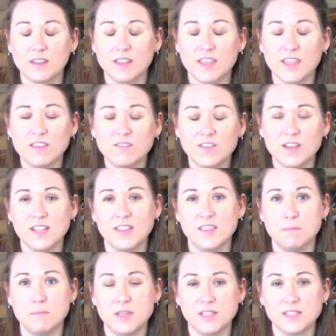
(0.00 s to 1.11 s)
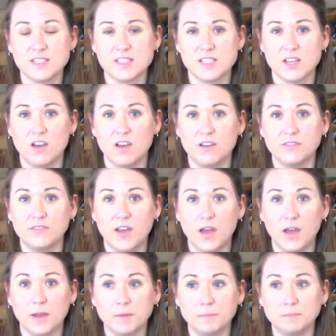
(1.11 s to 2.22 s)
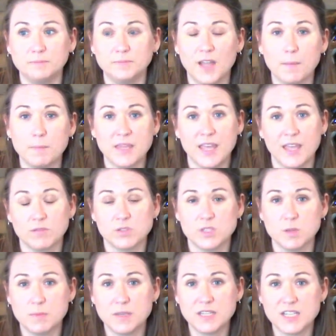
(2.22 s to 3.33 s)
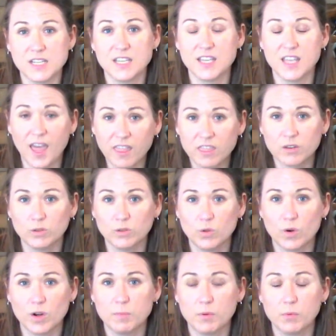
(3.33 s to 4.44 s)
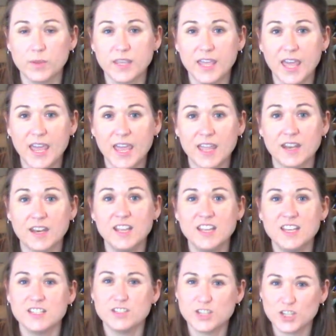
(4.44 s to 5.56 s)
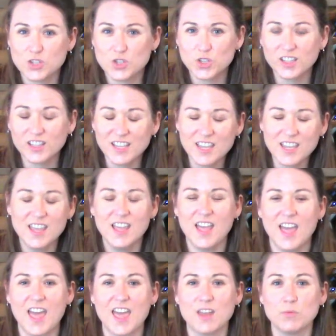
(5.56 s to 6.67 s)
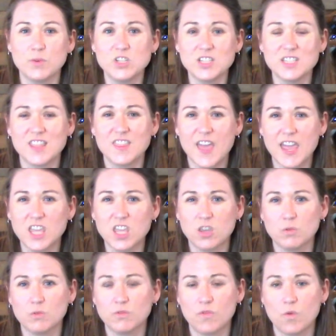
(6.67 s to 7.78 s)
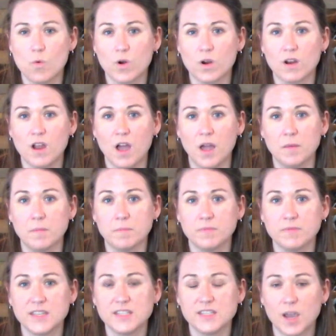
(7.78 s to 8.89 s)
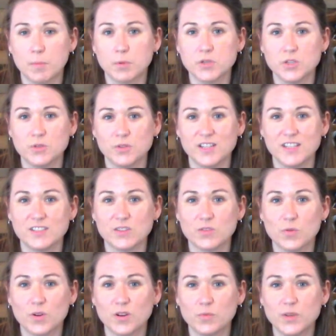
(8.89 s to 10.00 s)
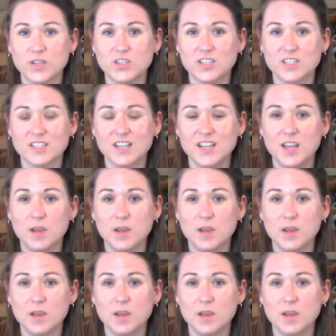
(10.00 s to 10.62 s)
even in the midst of um, not being able to be together, Lord, but we can digitally. And we just thank you for um, these opportunities, Lord. And we just